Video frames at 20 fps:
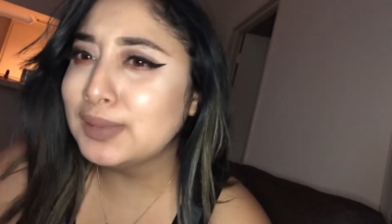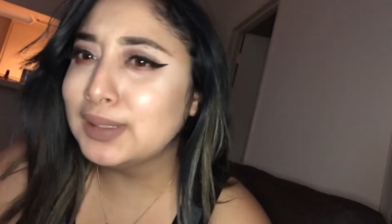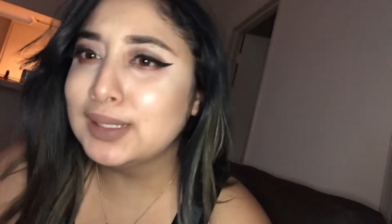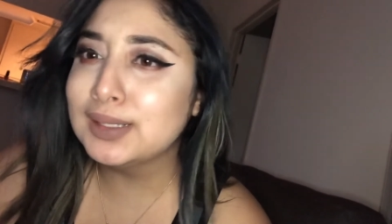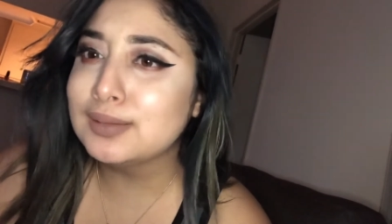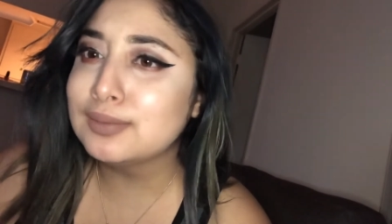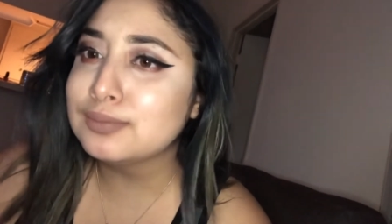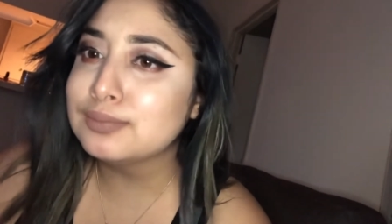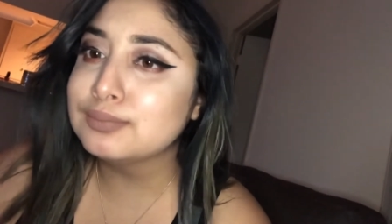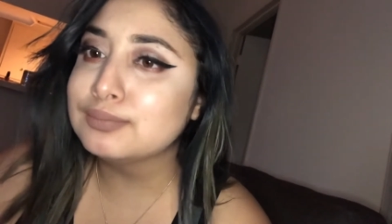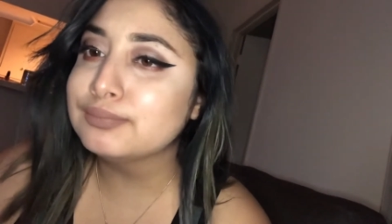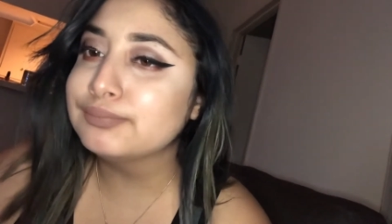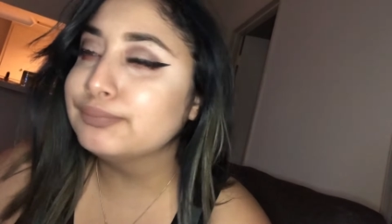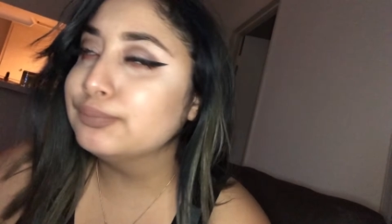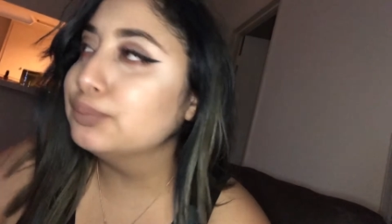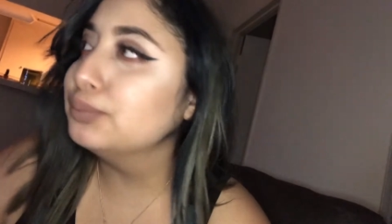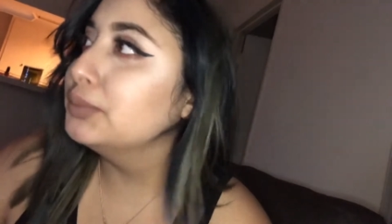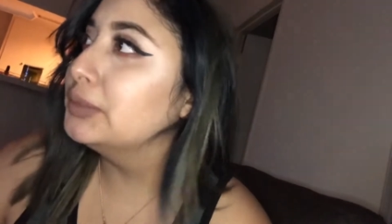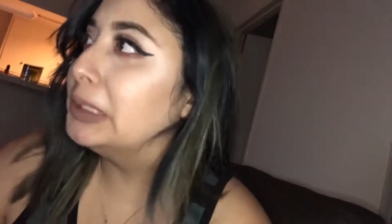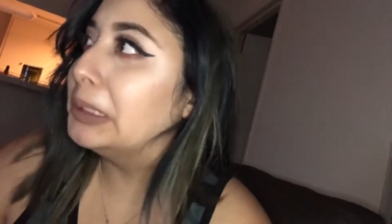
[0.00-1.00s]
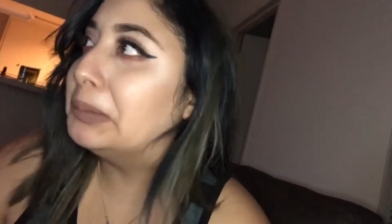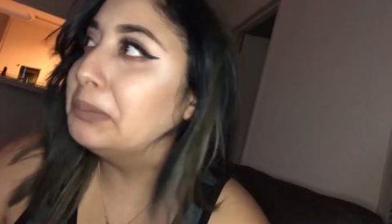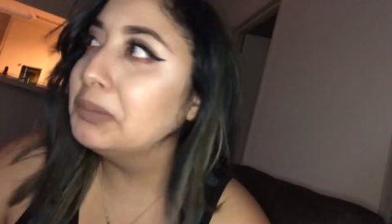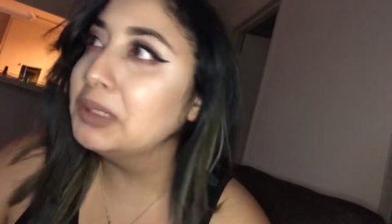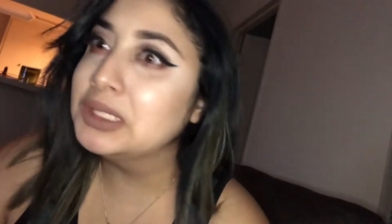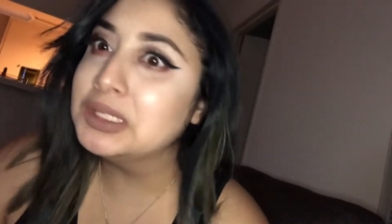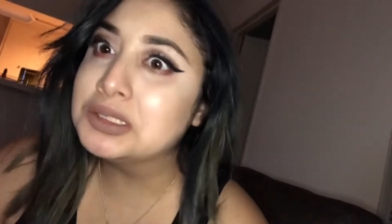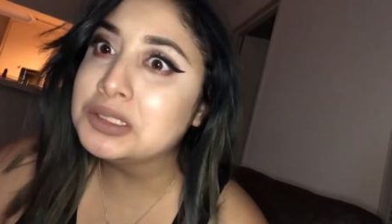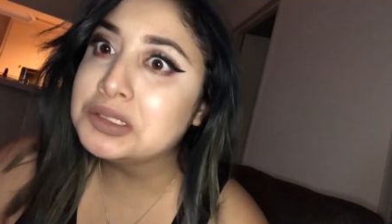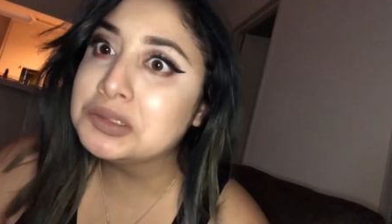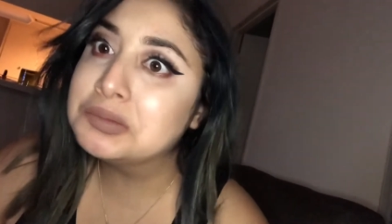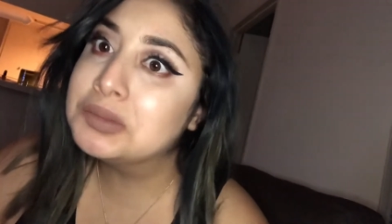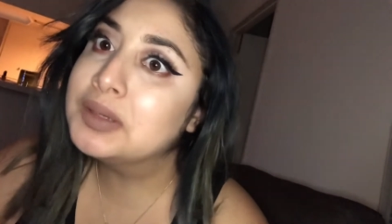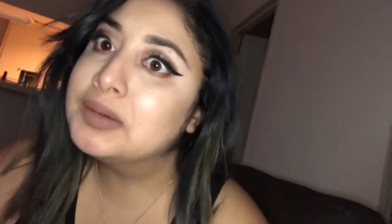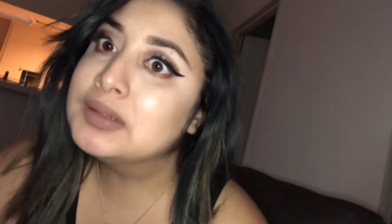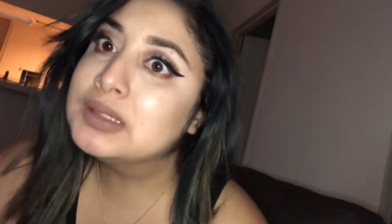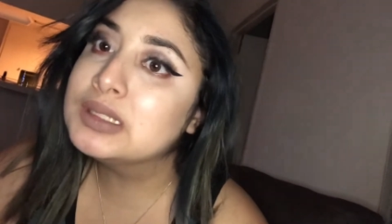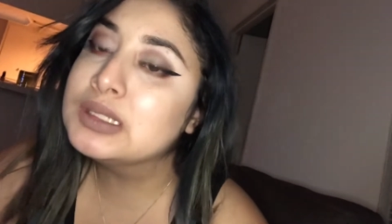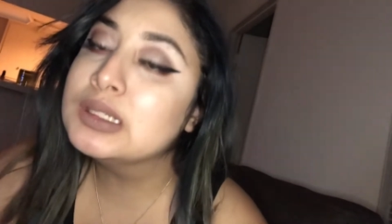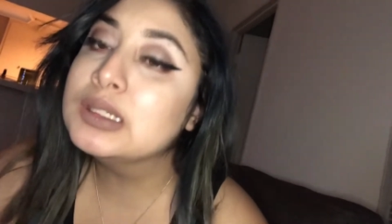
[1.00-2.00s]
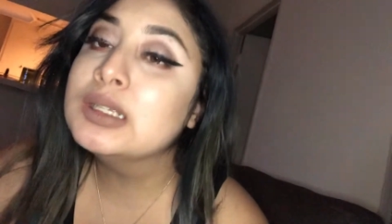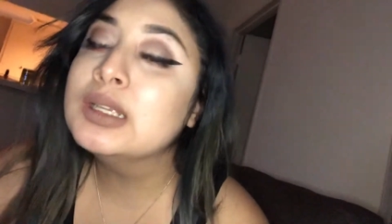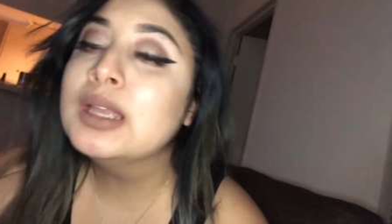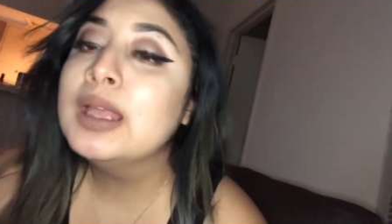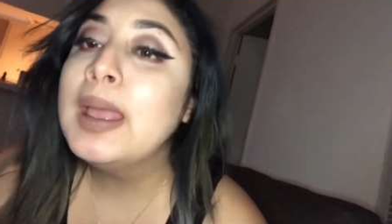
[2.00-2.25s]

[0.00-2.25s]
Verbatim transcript: like 10 minutes maybe, to,